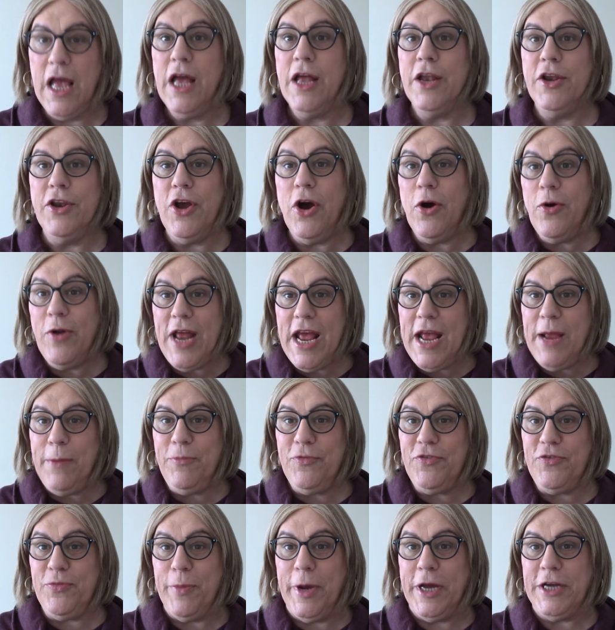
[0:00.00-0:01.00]
No
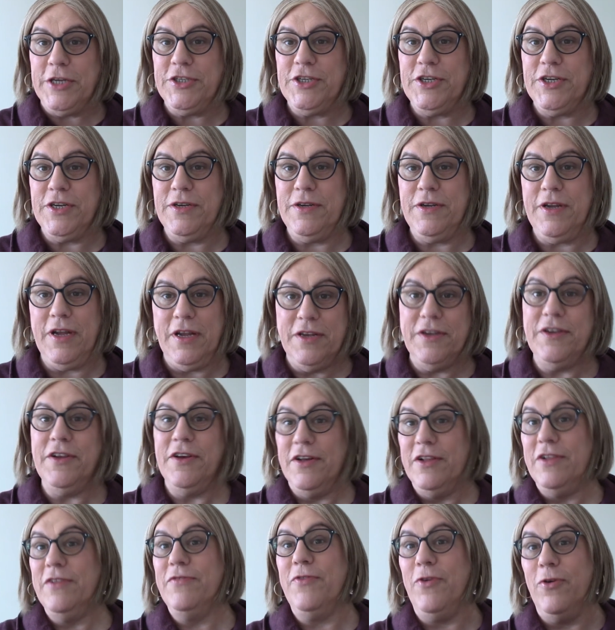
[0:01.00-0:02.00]
names mentioned
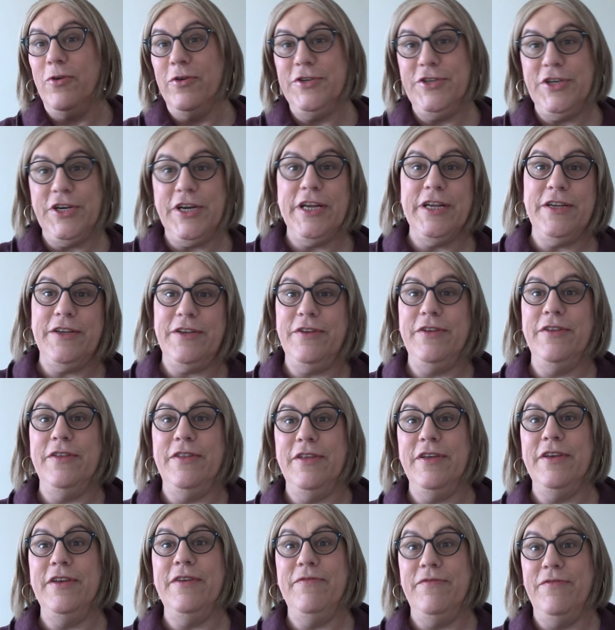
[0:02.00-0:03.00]
until, of course, you get to
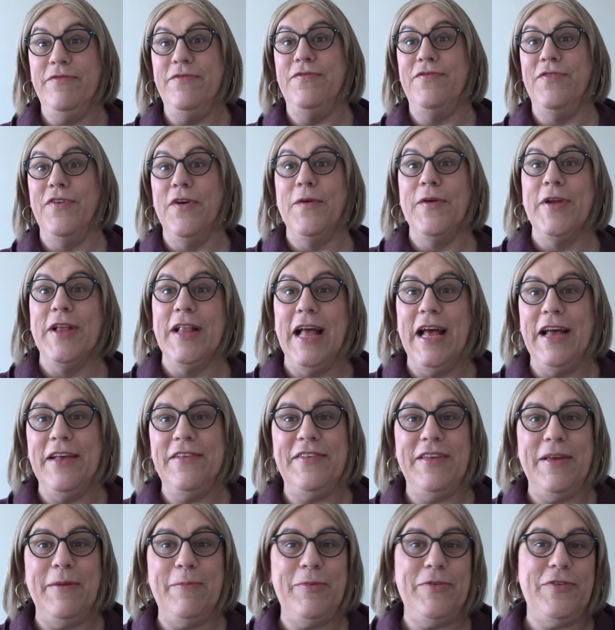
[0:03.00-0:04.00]
the very
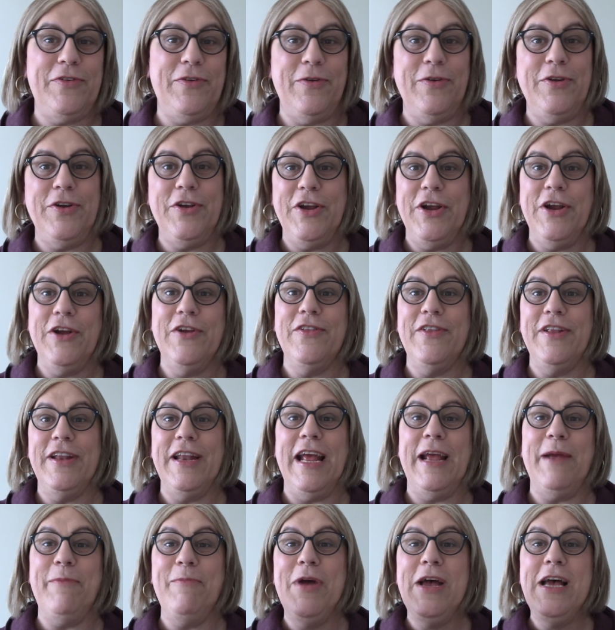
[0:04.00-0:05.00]
last episode and you hear the
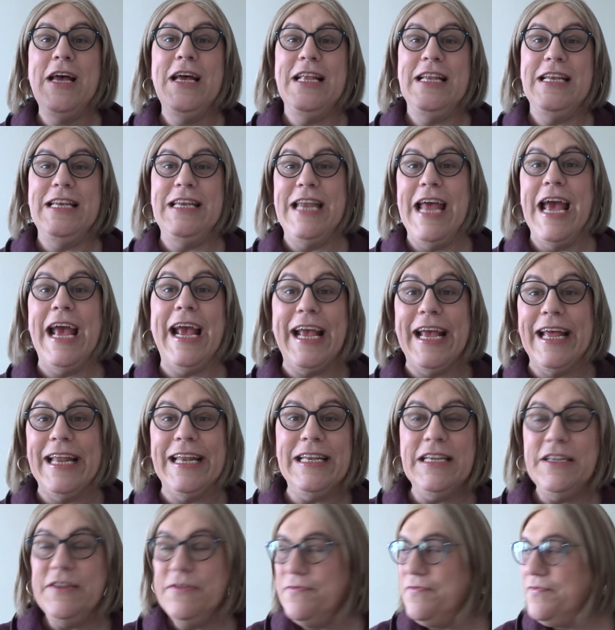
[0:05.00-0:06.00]
name
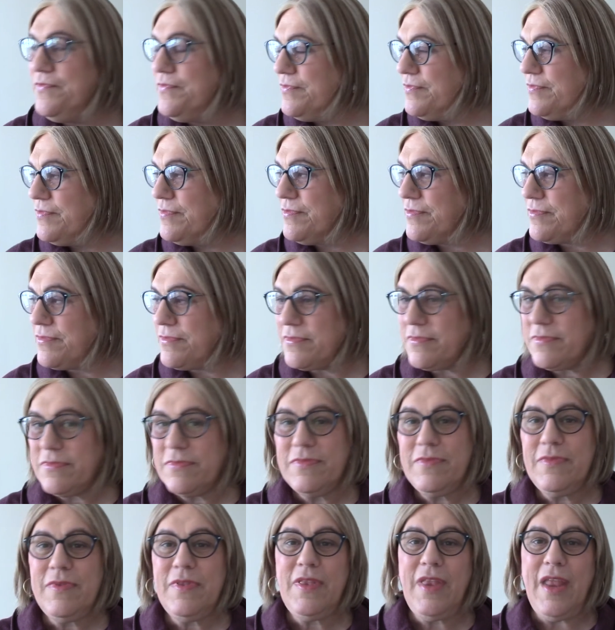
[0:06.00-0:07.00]
Negan.
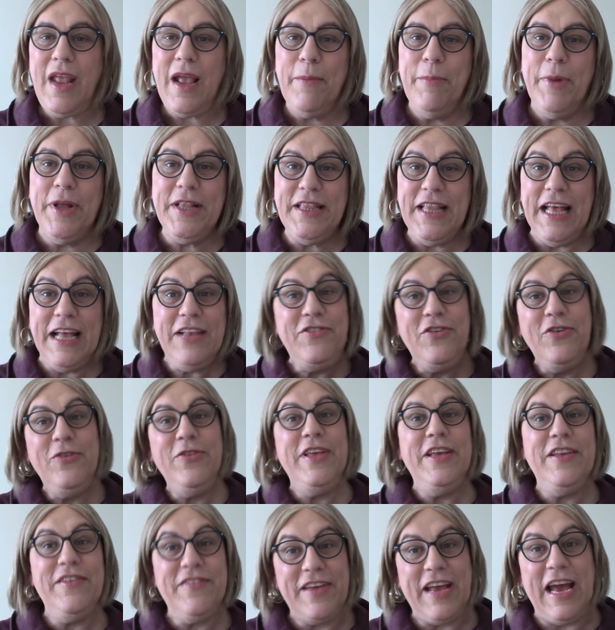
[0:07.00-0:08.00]
But that's who
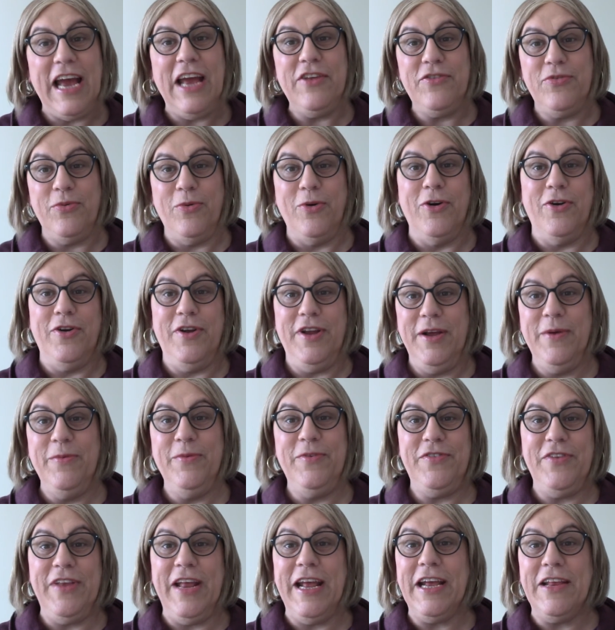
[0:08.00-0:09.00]
these guys were. It
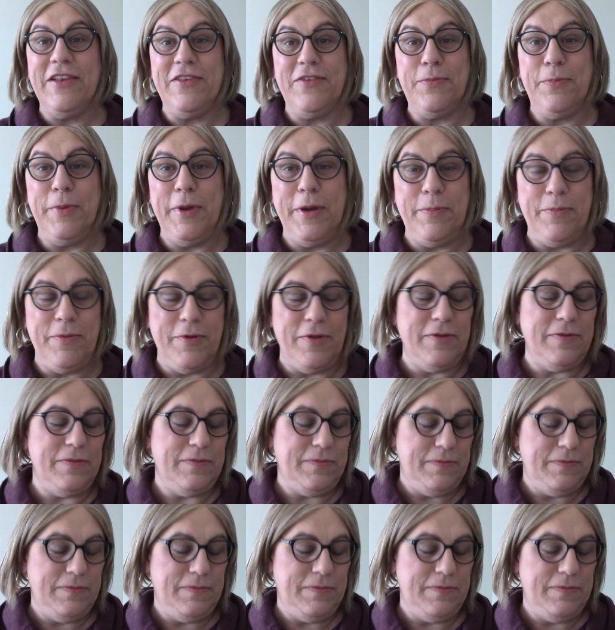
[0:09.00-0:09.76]
was Negan's people.